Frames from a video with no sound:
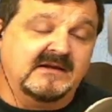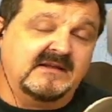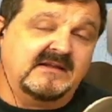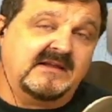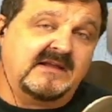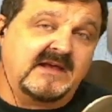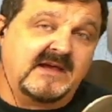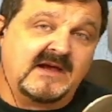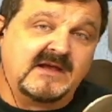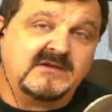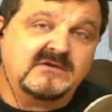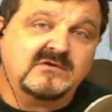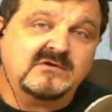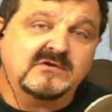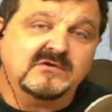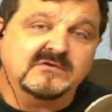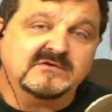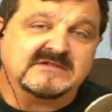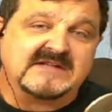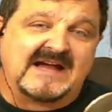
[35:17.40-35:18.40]
Can you
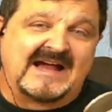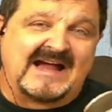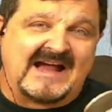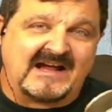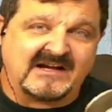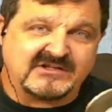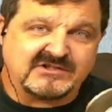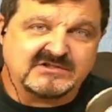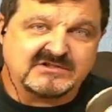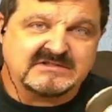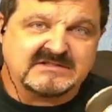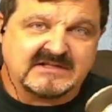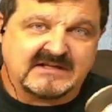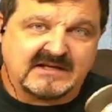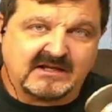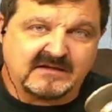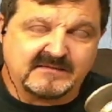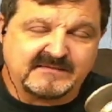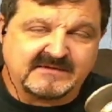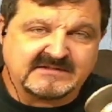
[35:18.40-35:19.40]
use actions in
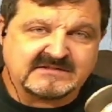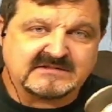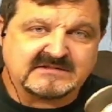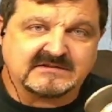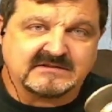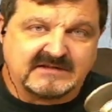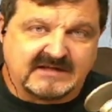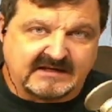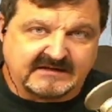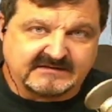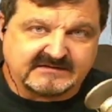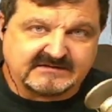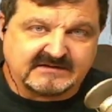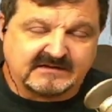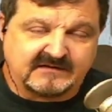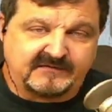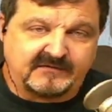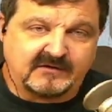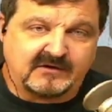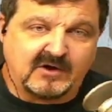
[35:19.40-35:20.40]
Elements? Yes.
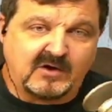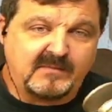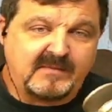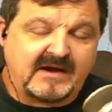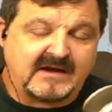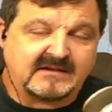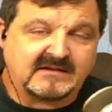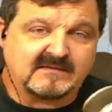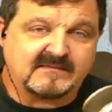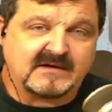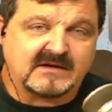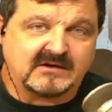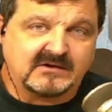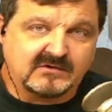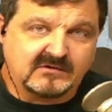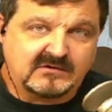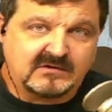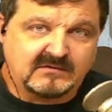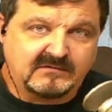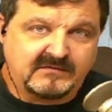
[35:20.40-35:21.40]
And if you go back to my
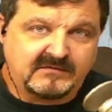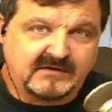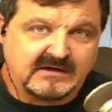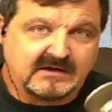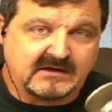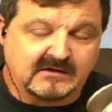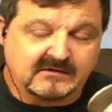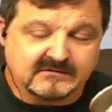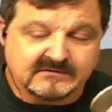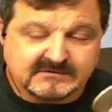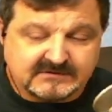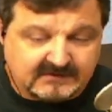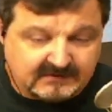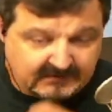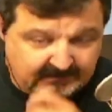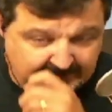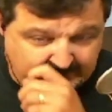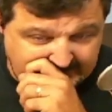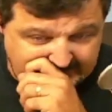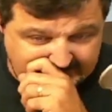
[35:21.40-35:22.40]
YouTube videos,
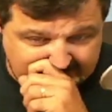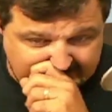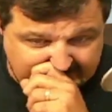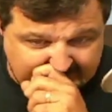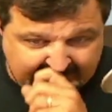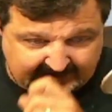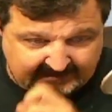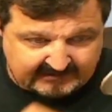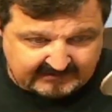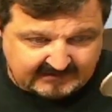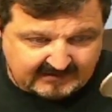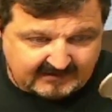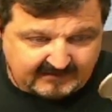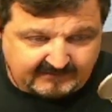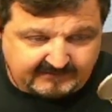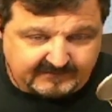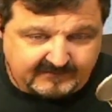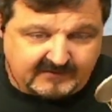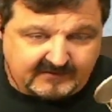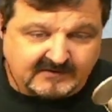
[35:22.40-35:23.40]
and
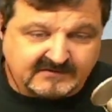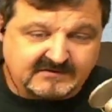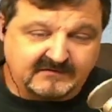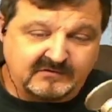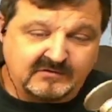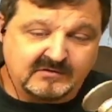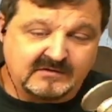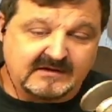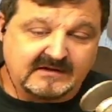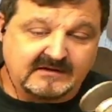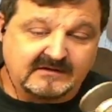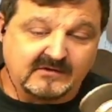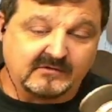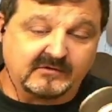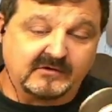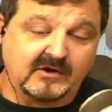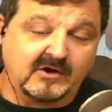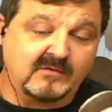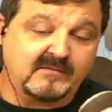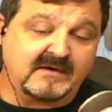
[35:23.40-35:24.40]
for those of you that
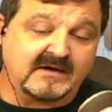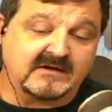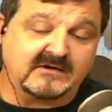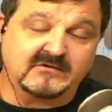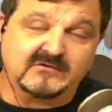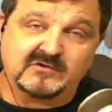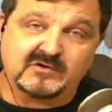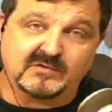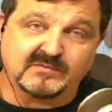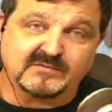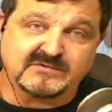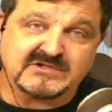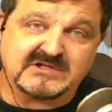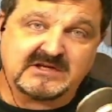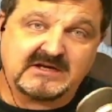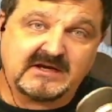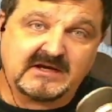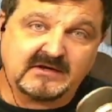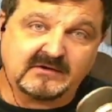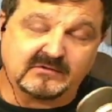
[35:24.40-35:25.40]
don't know my YouTube
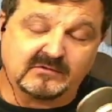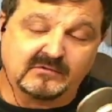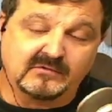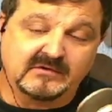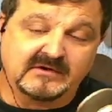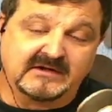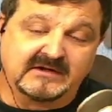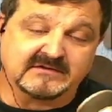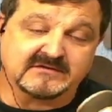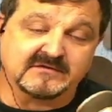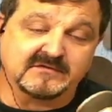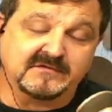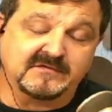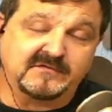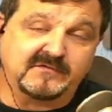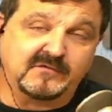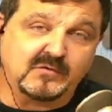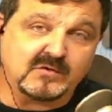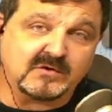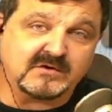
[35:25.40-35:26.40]
channel, it's
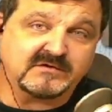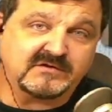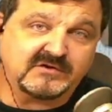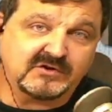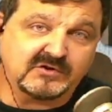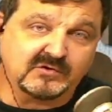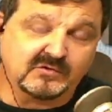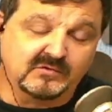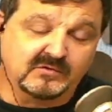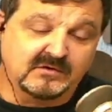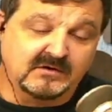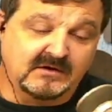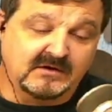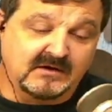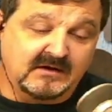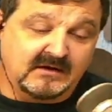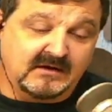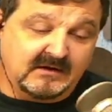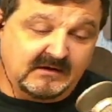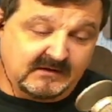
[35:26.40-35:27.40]
42,
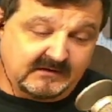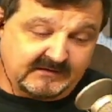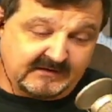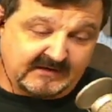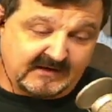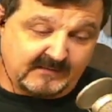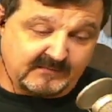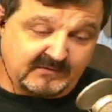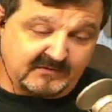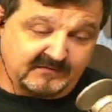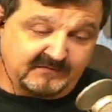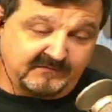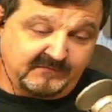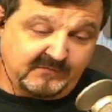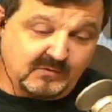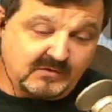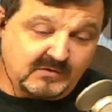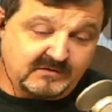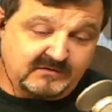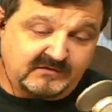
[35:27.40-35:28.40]
the number
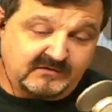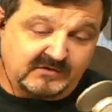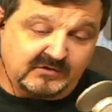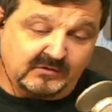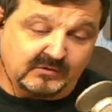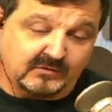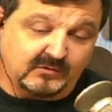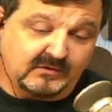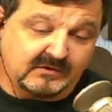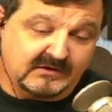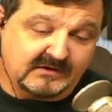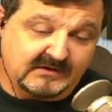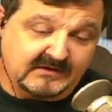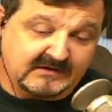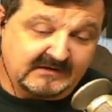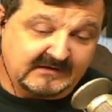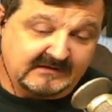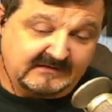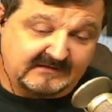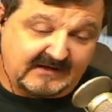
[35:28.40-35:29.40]
42
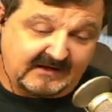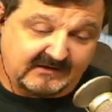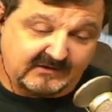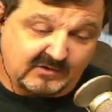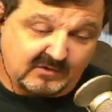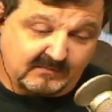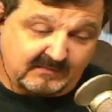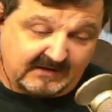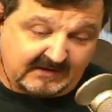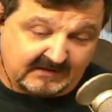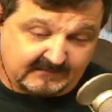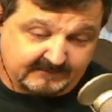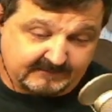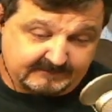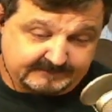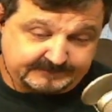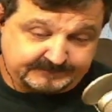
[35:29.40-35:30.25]
Techno Man.